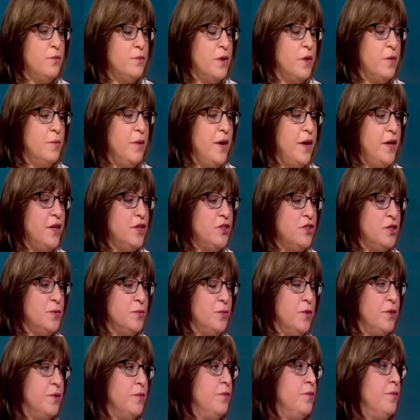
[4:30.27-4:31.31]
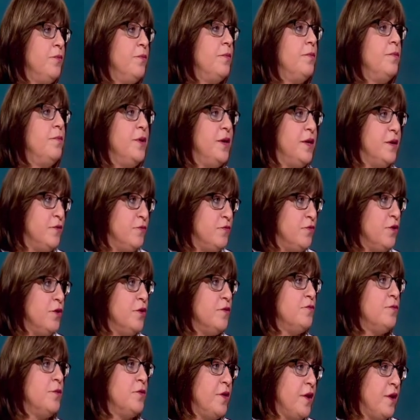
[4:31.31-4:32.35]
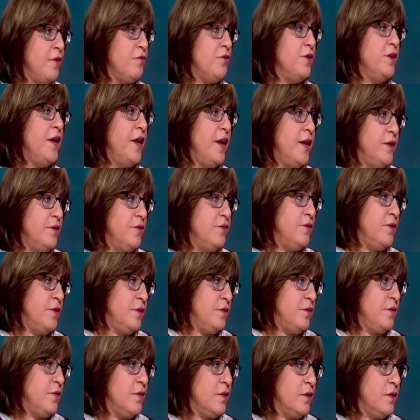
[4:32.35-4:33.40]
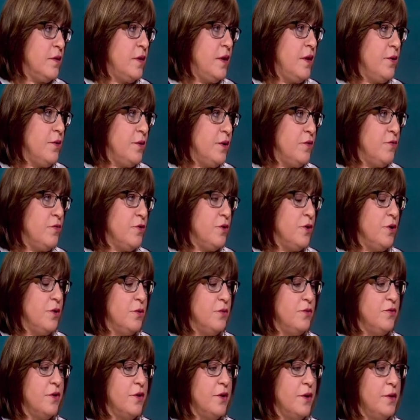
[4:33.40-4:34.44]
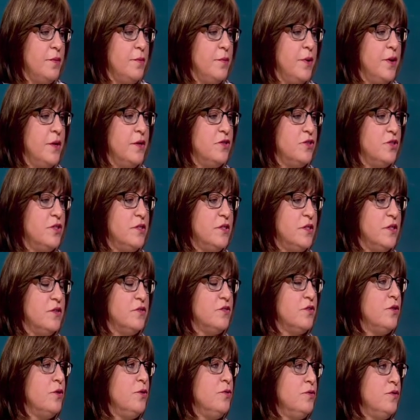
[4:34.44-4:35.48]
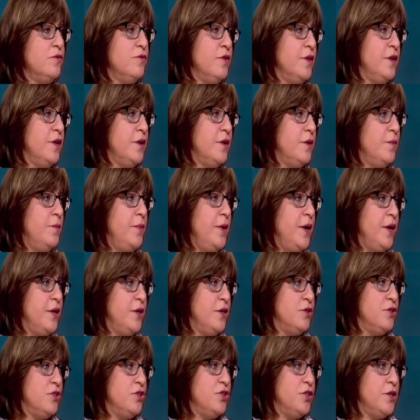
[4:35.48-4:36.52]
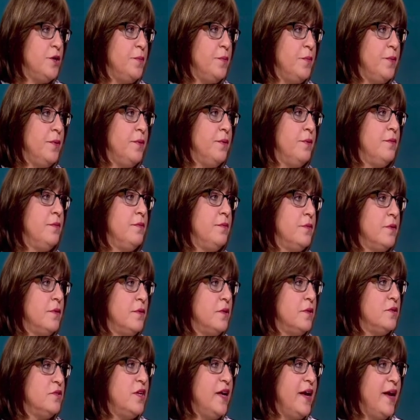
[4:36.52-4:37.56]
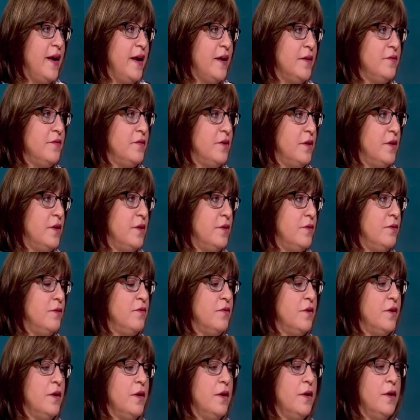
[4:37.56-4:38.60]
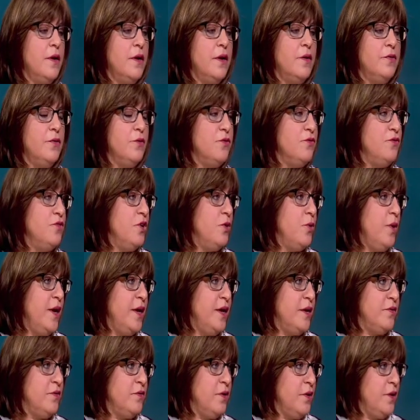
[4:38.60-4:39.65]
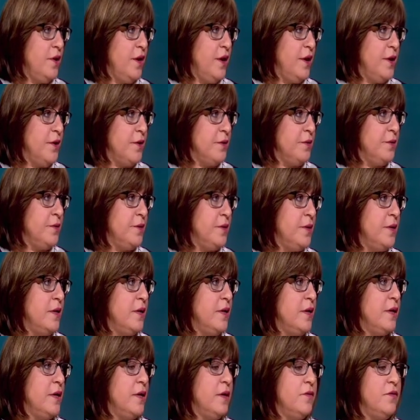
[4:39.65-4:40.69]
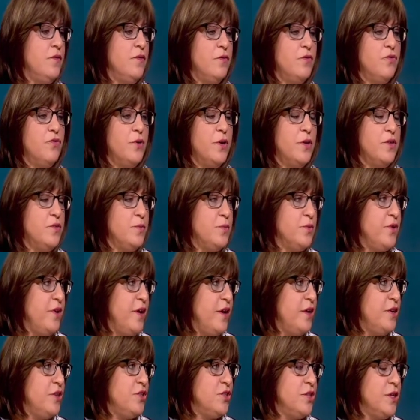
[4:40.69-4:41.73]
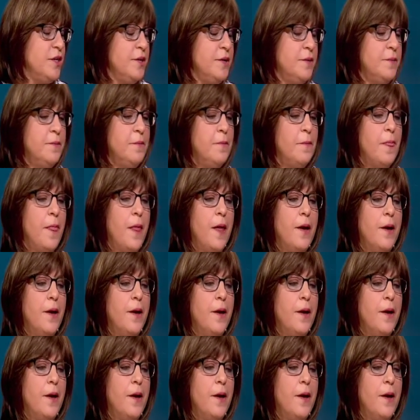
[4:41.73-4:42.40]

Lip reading: companionship would be involved with every case that the caregiver goes on, but just exclusively a companionship task is there's no hands-on care. It's transportation,